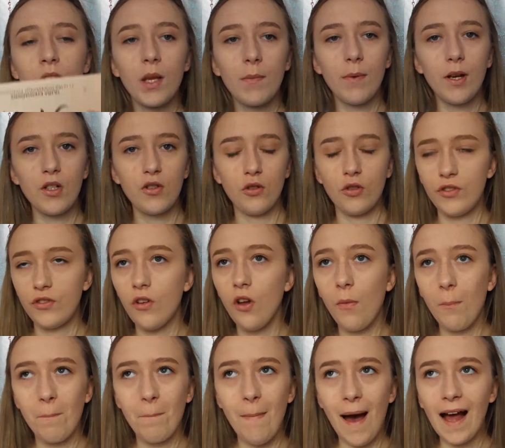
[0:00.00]
Make sure it's not
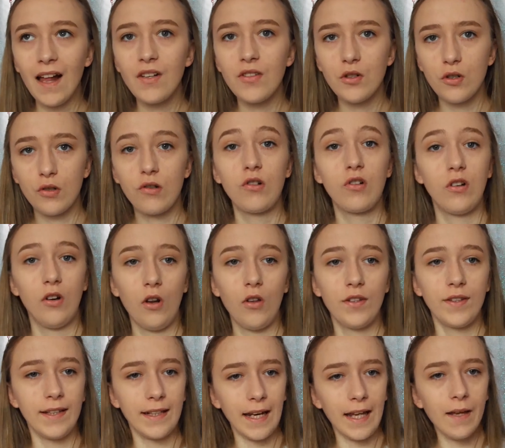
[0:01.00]
a matte or a
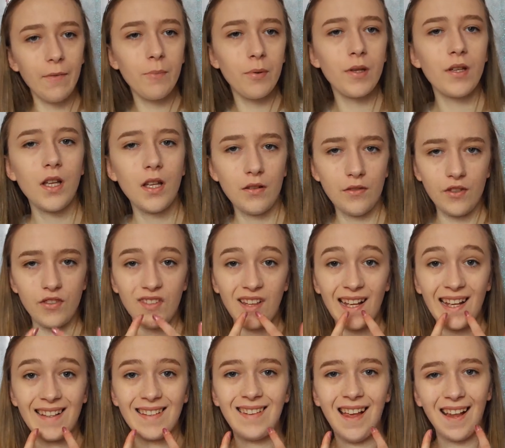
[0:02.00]
glossy lip, just
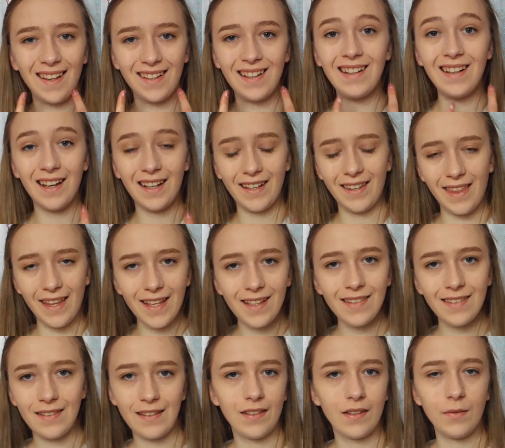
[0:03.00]
like a satin like
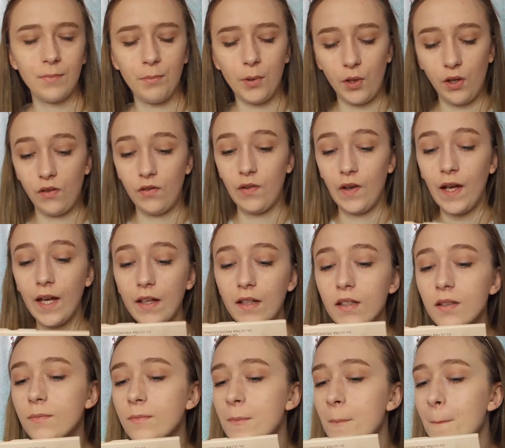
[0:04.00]
this. This is perfect.